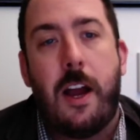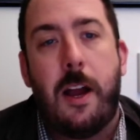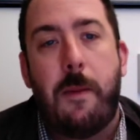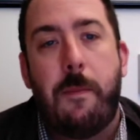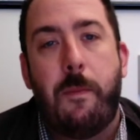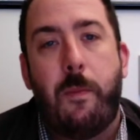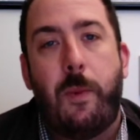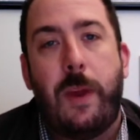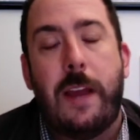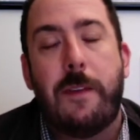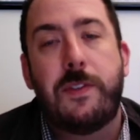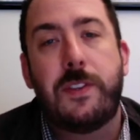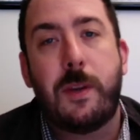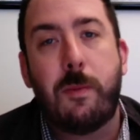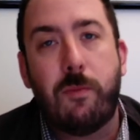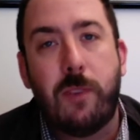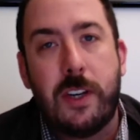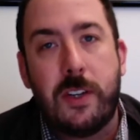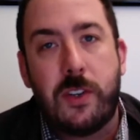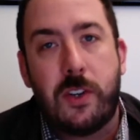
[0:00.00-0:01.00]
We have some
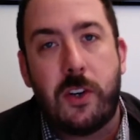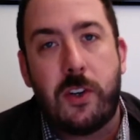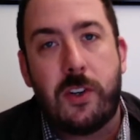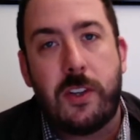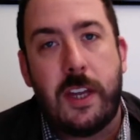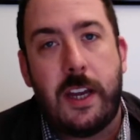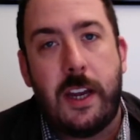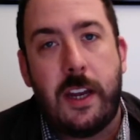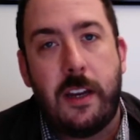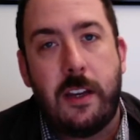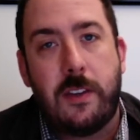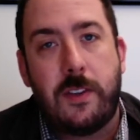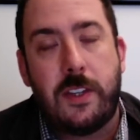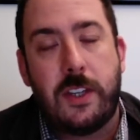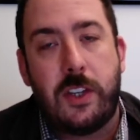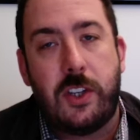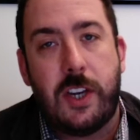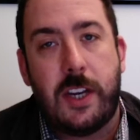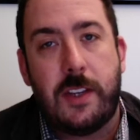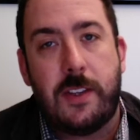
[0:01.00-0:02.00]
research that
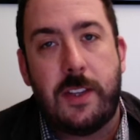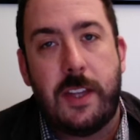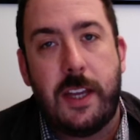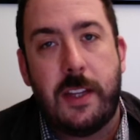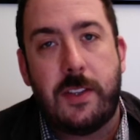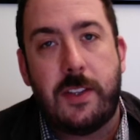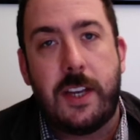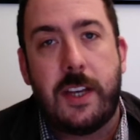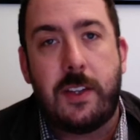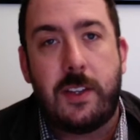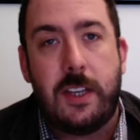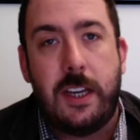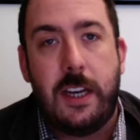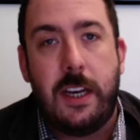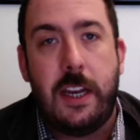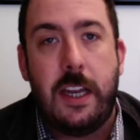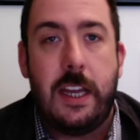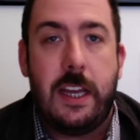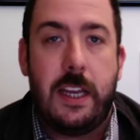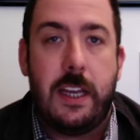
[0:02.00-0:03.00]
suggests that
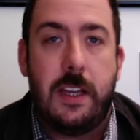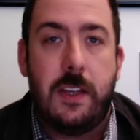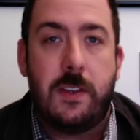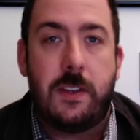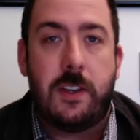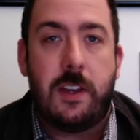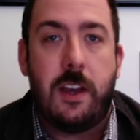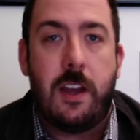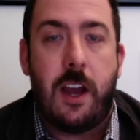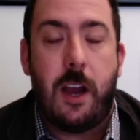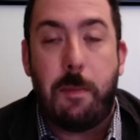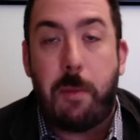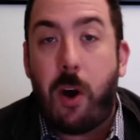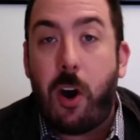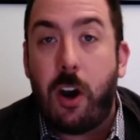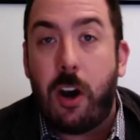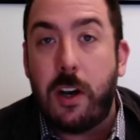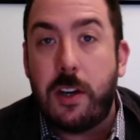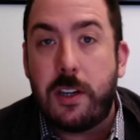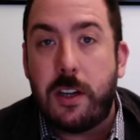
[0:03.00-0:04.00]
sexting is a
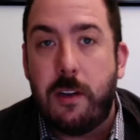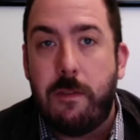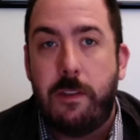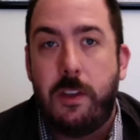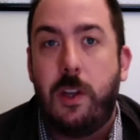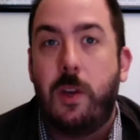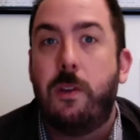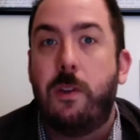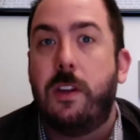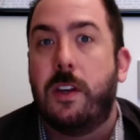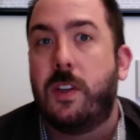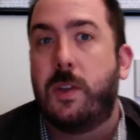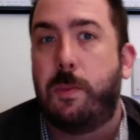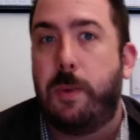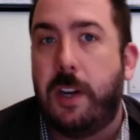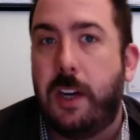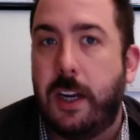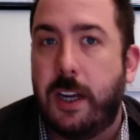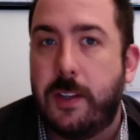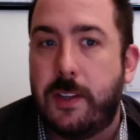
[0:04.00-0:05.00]
part of the youth
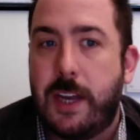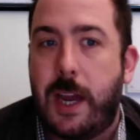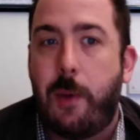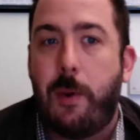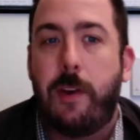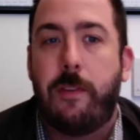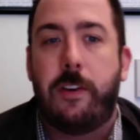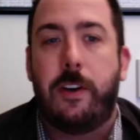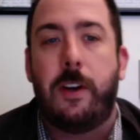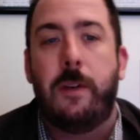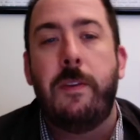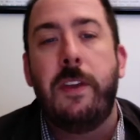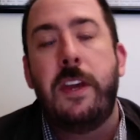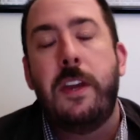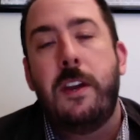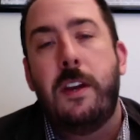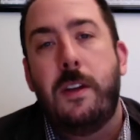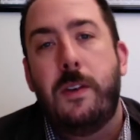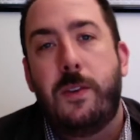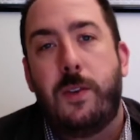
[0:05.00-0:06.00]
experience, however.
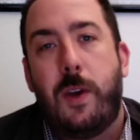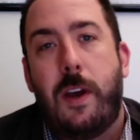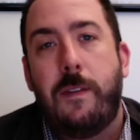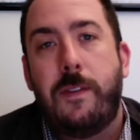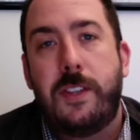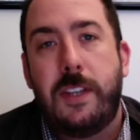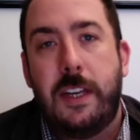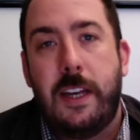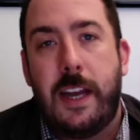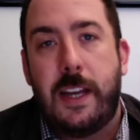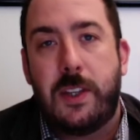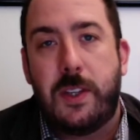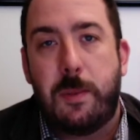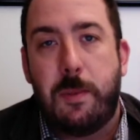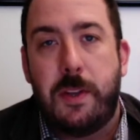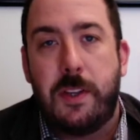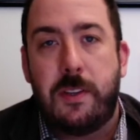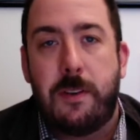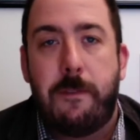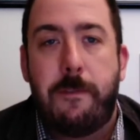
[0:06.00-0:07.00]
So I've seen
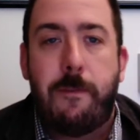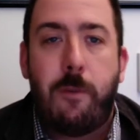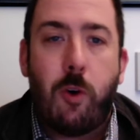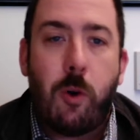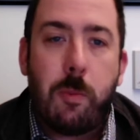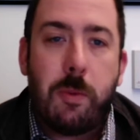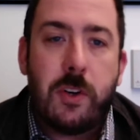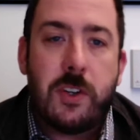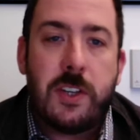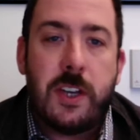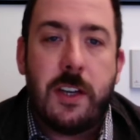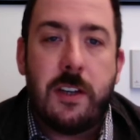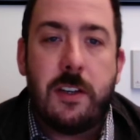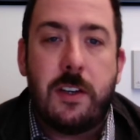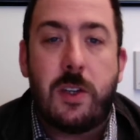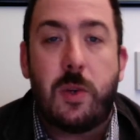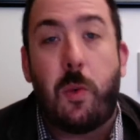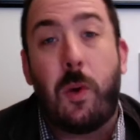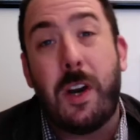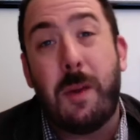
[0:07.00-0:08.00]
estimates of 4% to
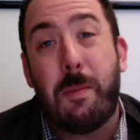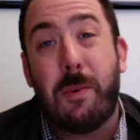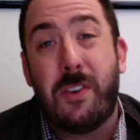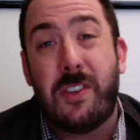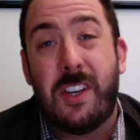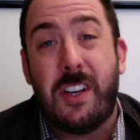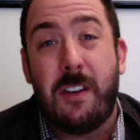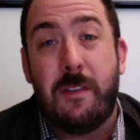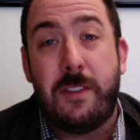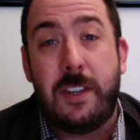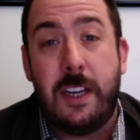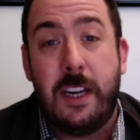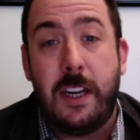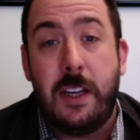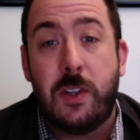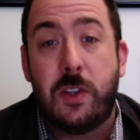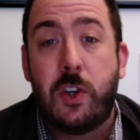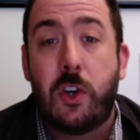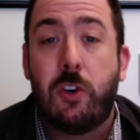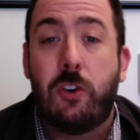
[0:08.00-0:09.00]
20% of
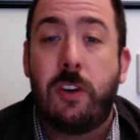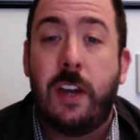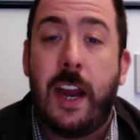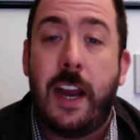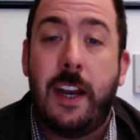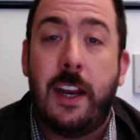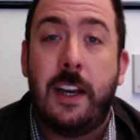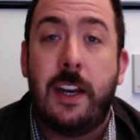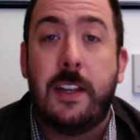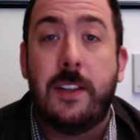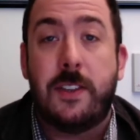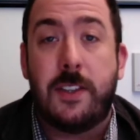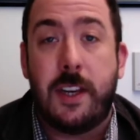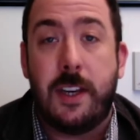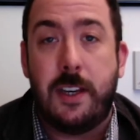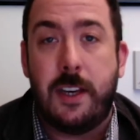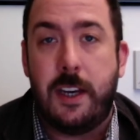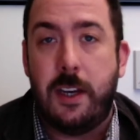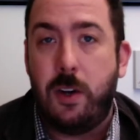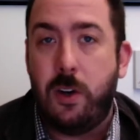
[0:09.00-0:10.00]
teens creating and
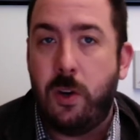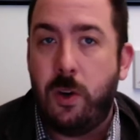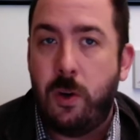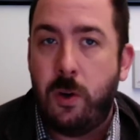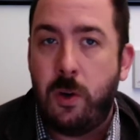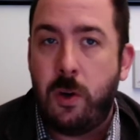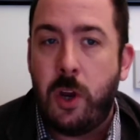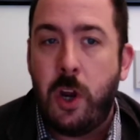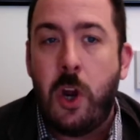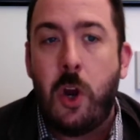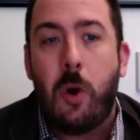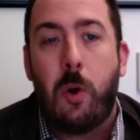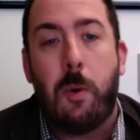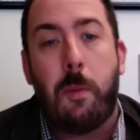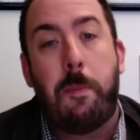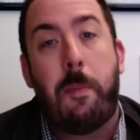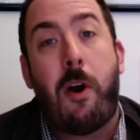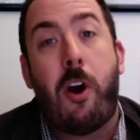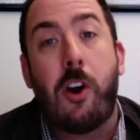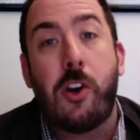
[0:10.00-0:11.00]
sending nude
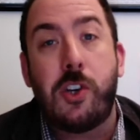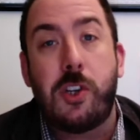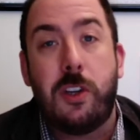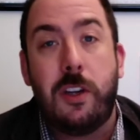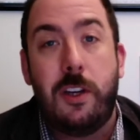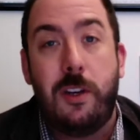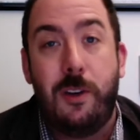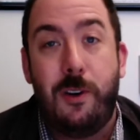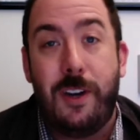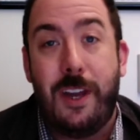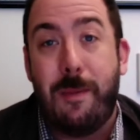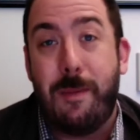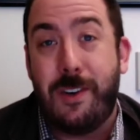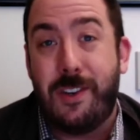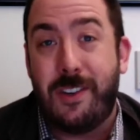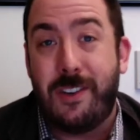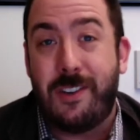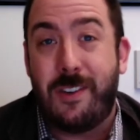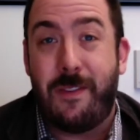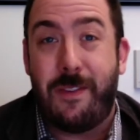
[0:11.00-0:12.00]
or partially nude
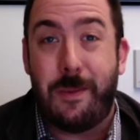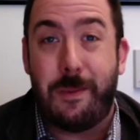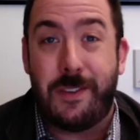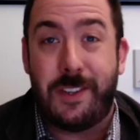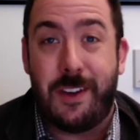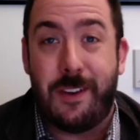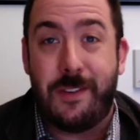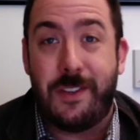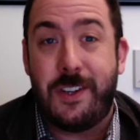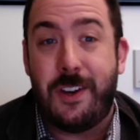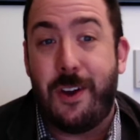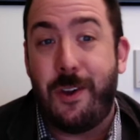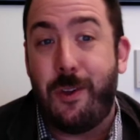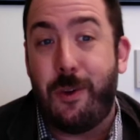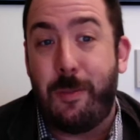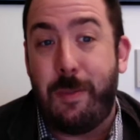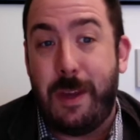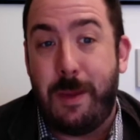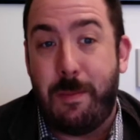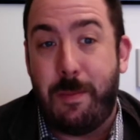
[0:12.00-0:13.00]
images of themselves to other
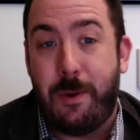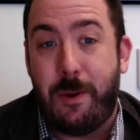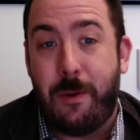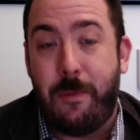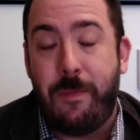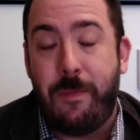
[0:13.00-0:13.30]
people.